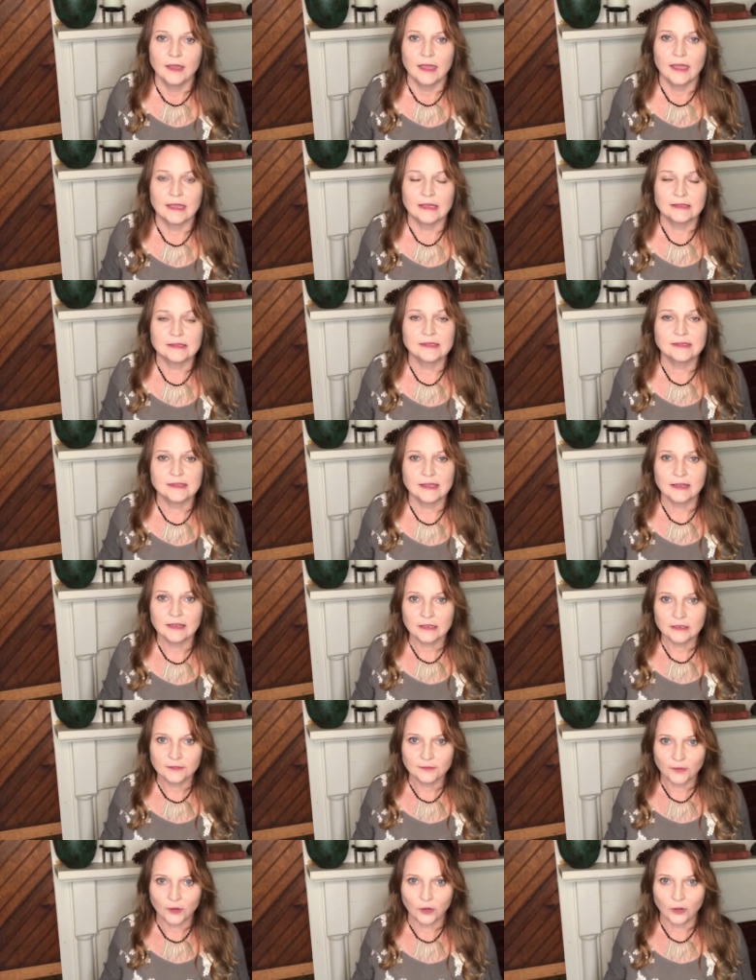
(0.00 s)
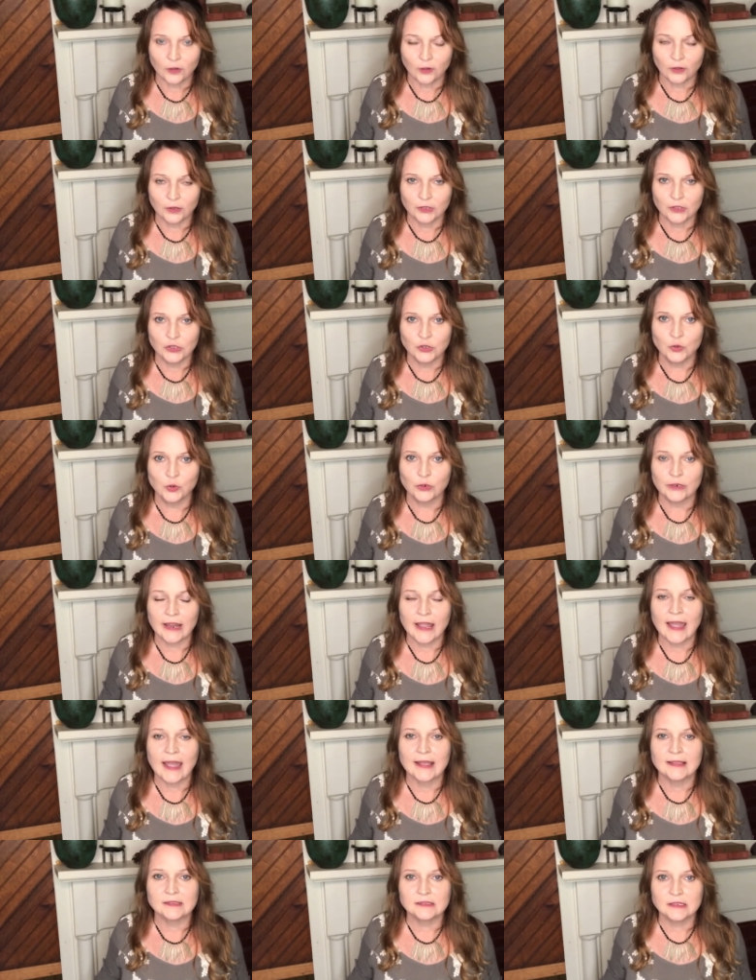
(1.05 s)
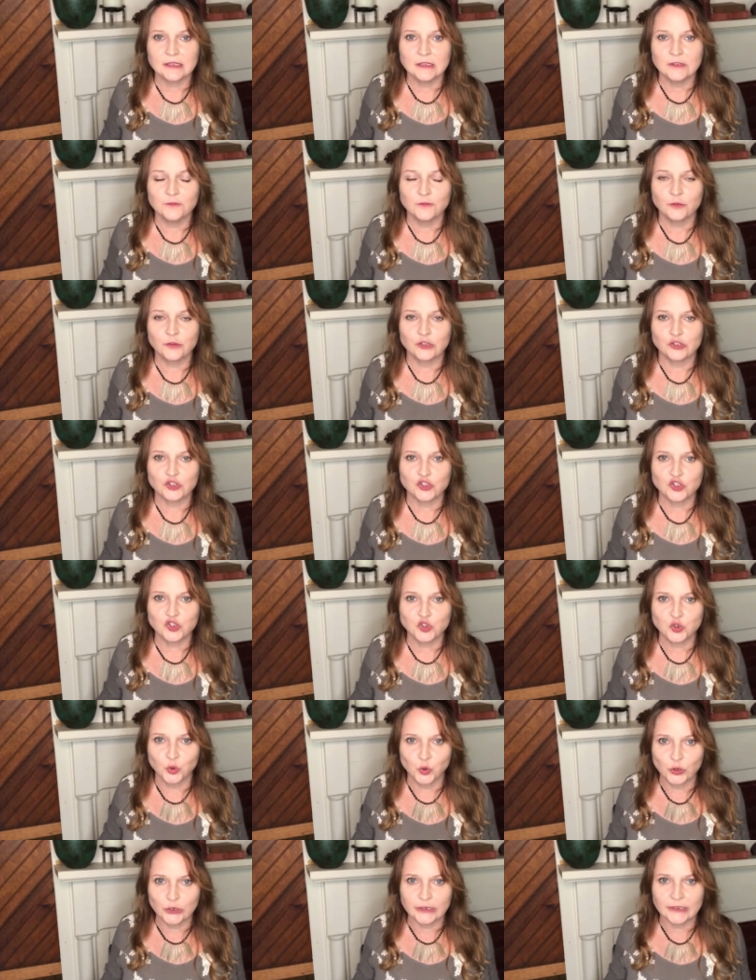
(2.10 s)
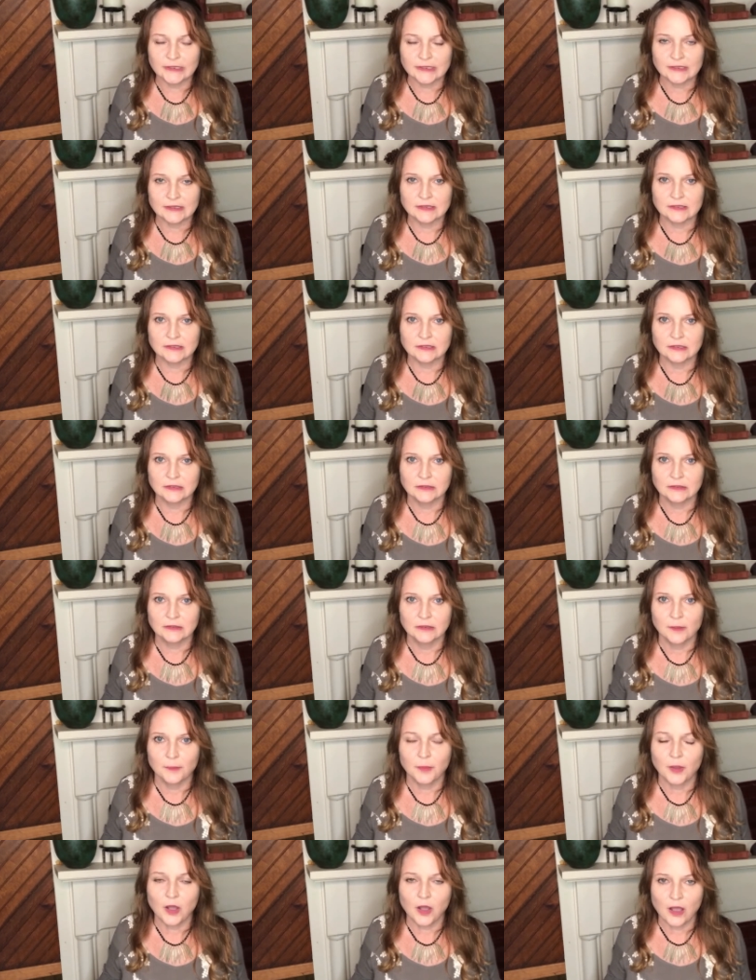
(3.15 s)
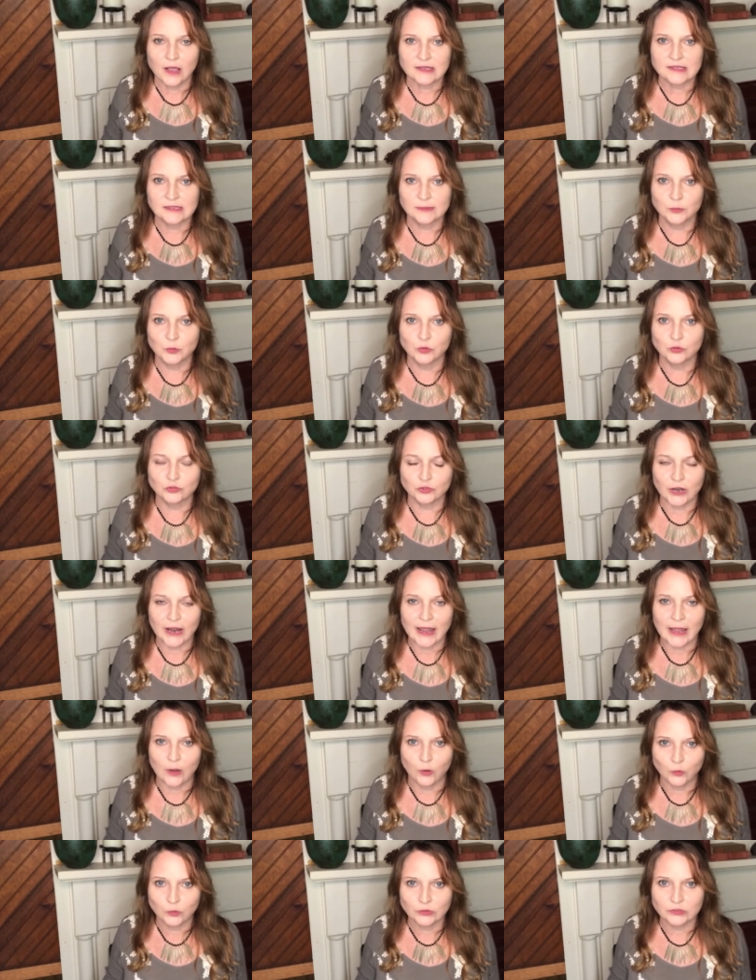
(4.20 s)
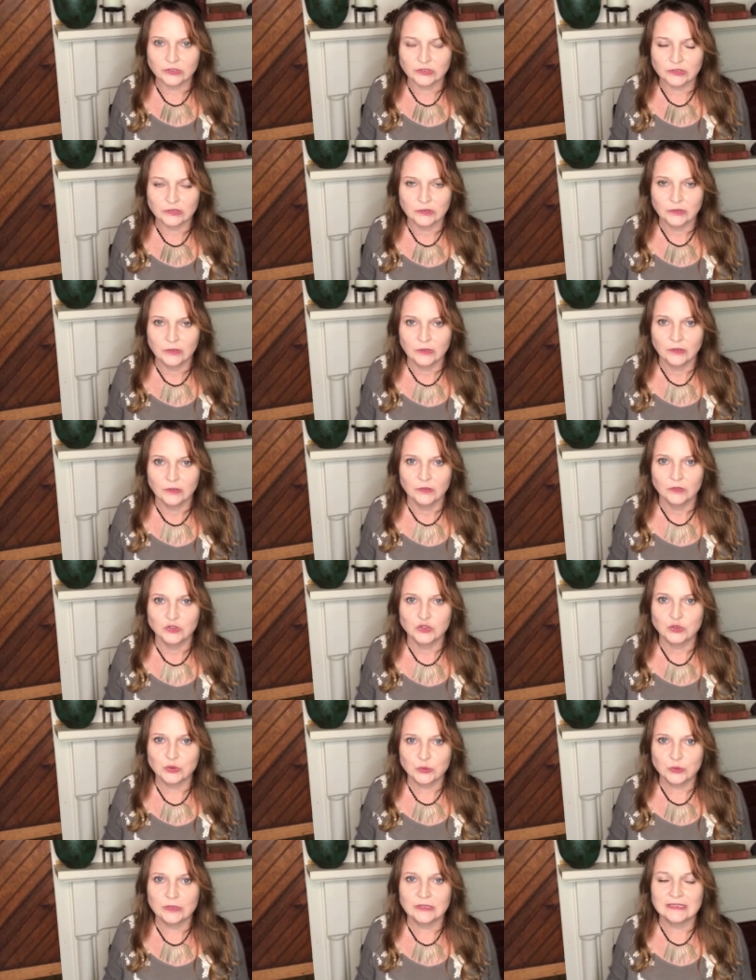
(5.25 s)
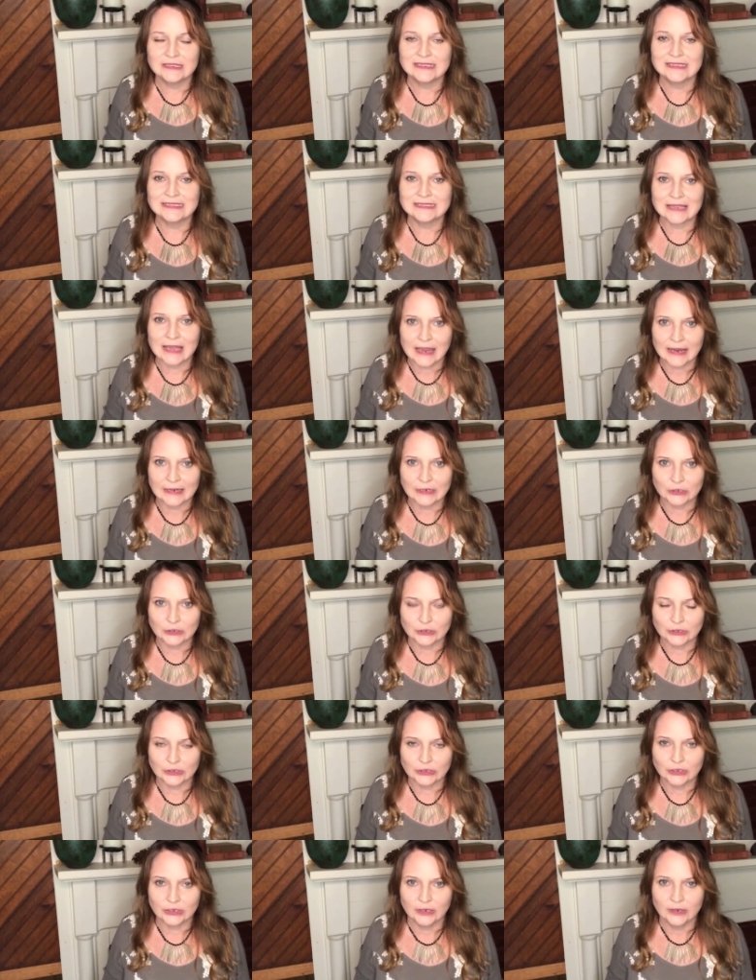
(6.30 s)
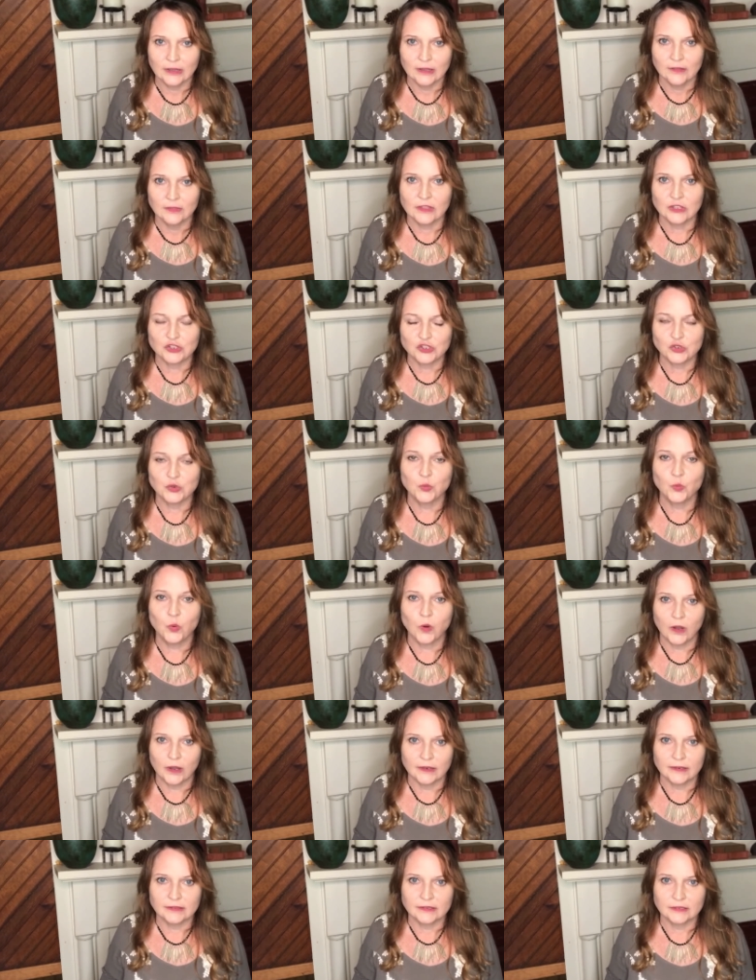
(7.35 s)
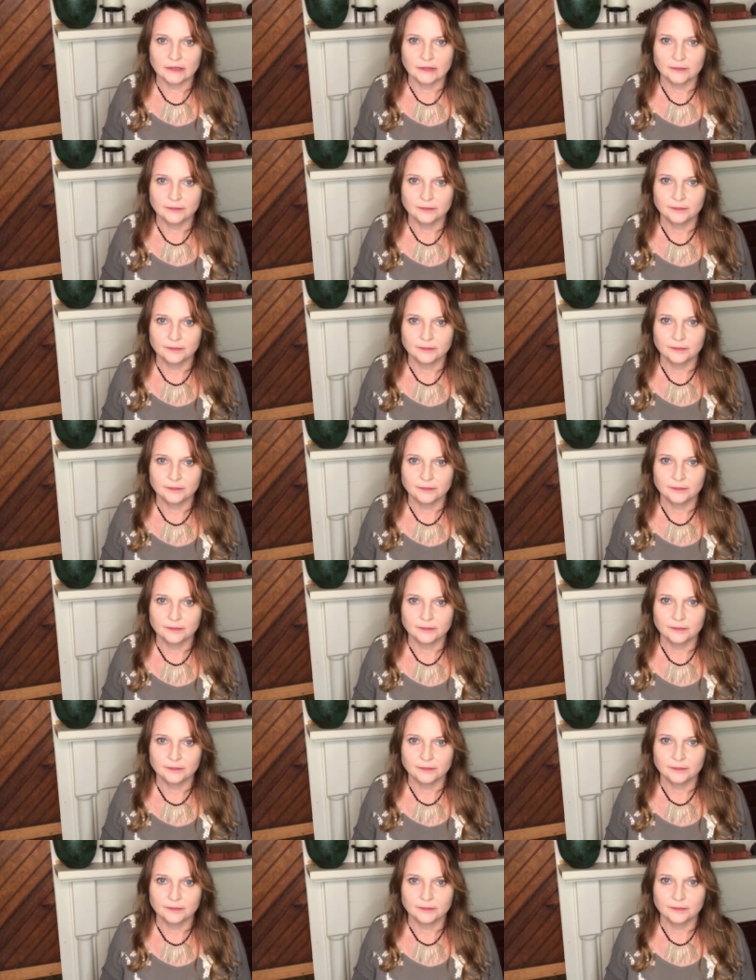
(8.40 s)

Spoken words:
And second of all, you're asking for the shortest possible route to the desire that you want.